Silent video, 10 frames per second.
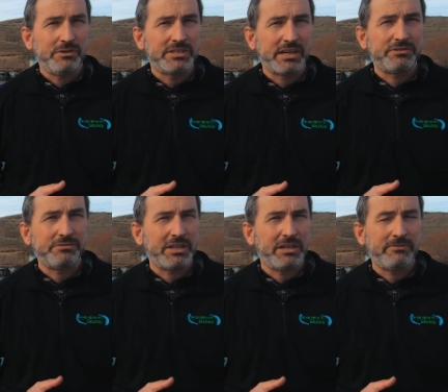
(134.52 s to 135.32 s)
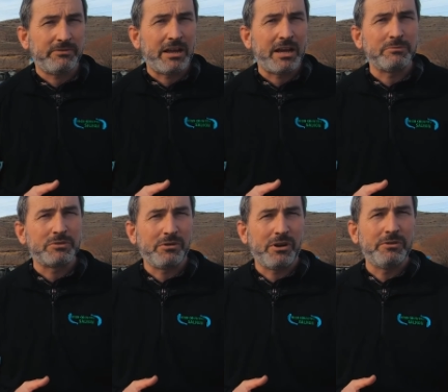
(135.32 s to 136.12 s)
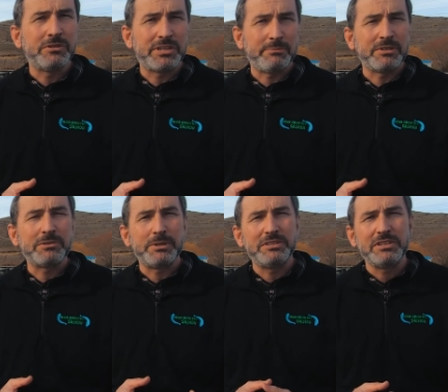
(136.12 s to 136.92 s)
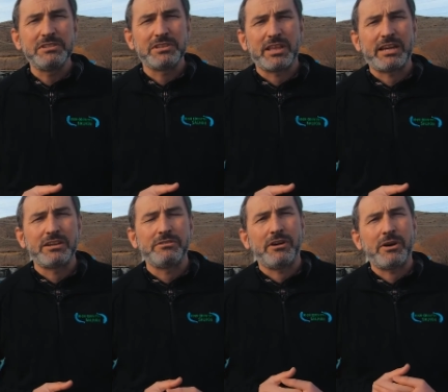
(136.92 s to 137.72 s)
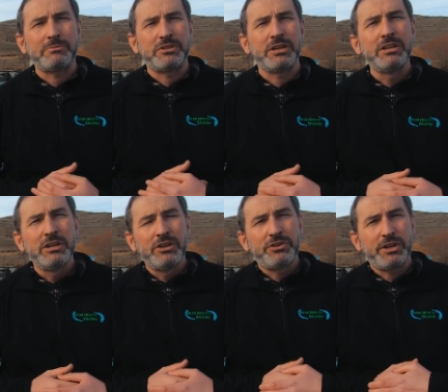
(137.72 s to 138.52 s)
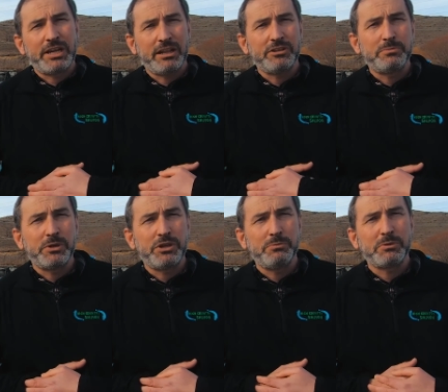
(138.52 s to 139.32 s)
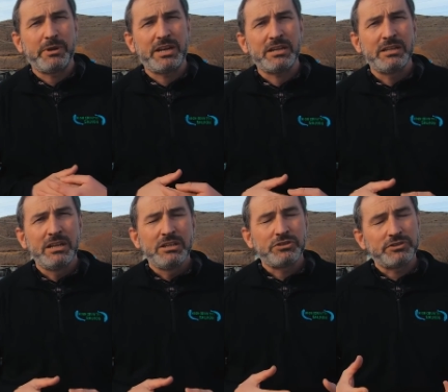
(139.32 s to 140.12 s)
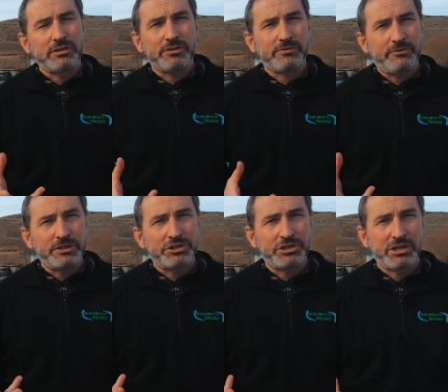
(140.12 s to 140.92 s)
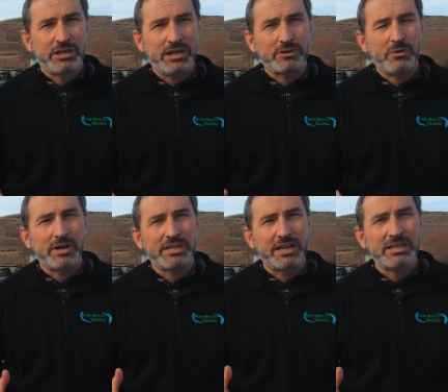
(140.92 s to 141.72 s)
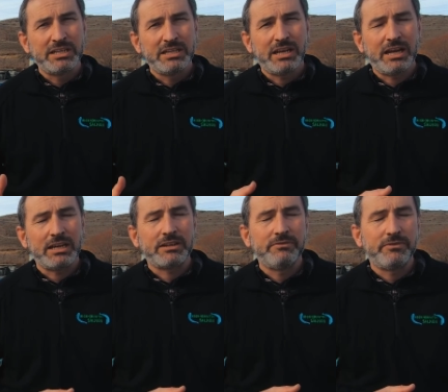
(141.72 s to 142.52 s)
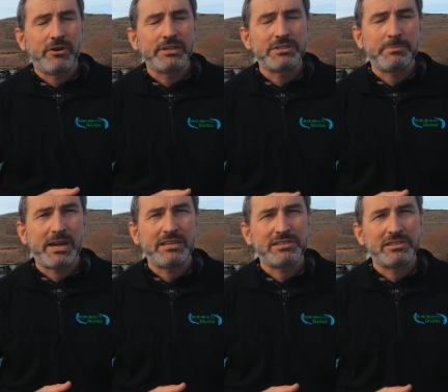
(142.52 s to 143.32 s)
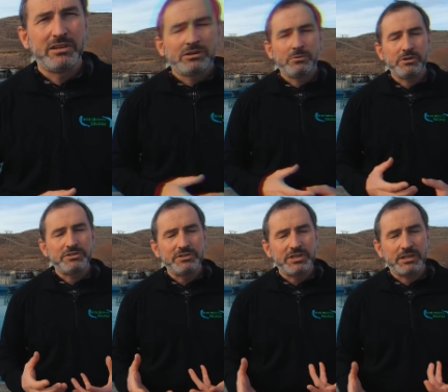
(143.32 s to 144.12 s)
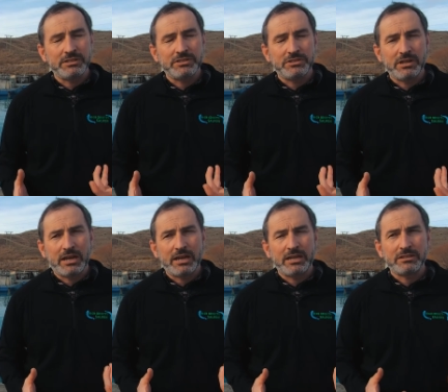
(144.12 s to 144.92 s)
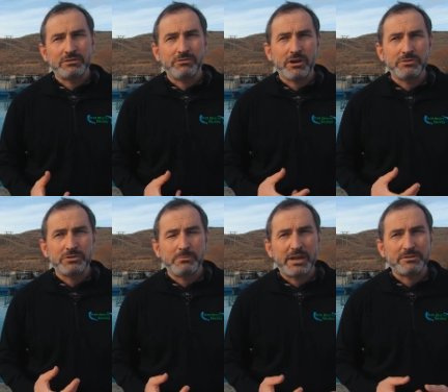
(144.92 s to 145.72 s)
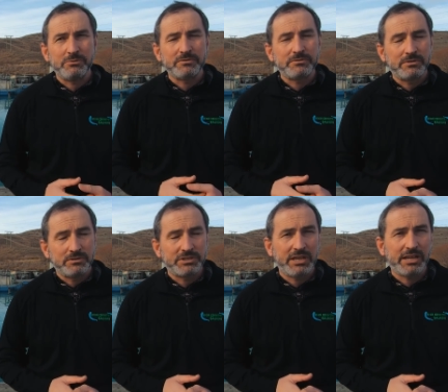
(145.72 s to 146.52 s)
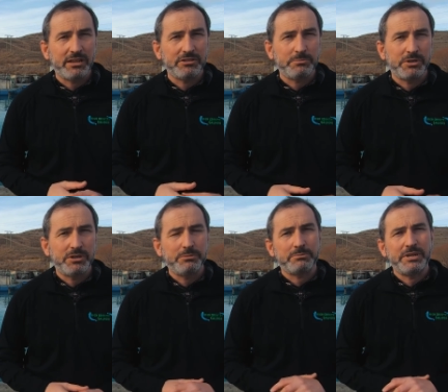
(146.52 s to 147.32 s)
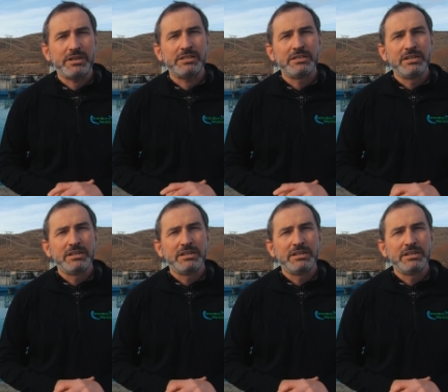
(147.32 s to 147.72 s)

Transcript: industrially farmed grown salmon species, so they can grow up to 30 kilos per cubic metre, so it's a lot of fish in quite a confined space, whereas New Zealand grows to a maximum of 10 kilos per cubic metre,